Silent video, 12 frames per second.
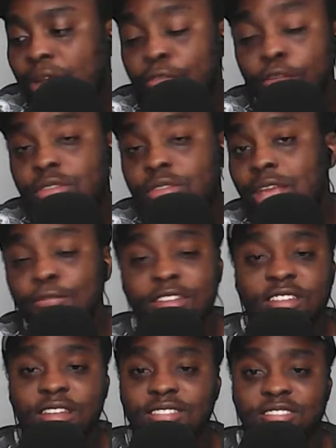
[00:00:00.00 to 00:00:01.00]
for today, if you're
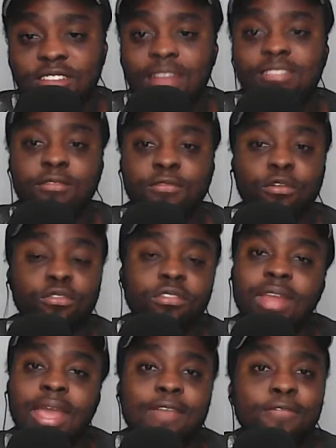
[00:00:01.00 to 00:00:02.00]
just judging for
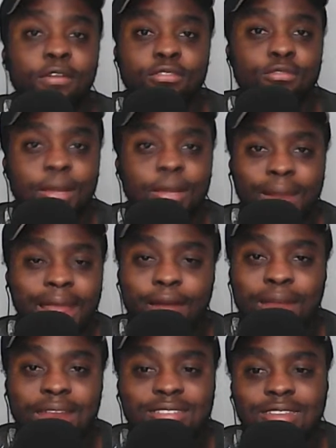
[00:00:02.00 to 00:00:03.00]
today, if I was doing player
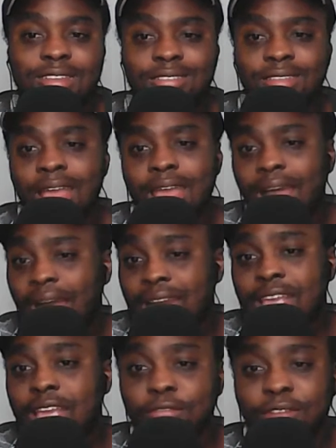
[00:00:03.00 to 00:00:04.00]
ratings,
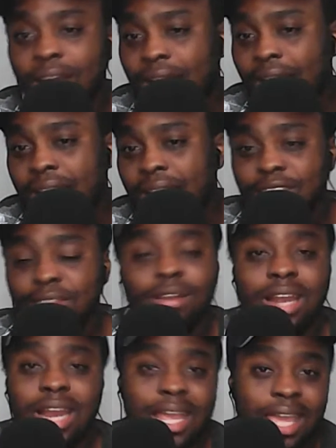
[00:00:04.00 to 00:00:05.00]
I'd give HEIN a
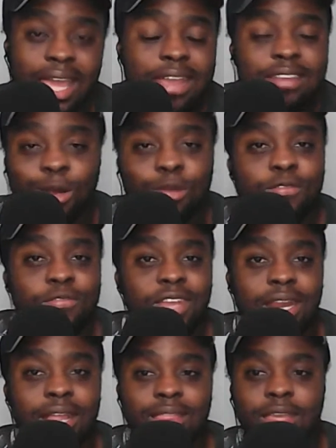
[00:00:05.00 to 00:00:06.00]
solid like 8 out of 10.
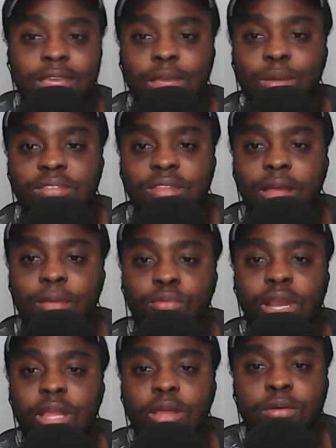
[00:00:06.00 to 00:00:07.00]
I think he was
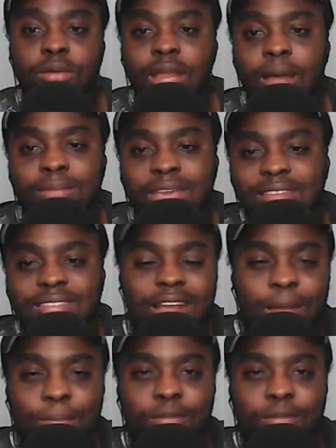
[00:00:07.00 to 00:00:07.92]
really good. Yes, a couple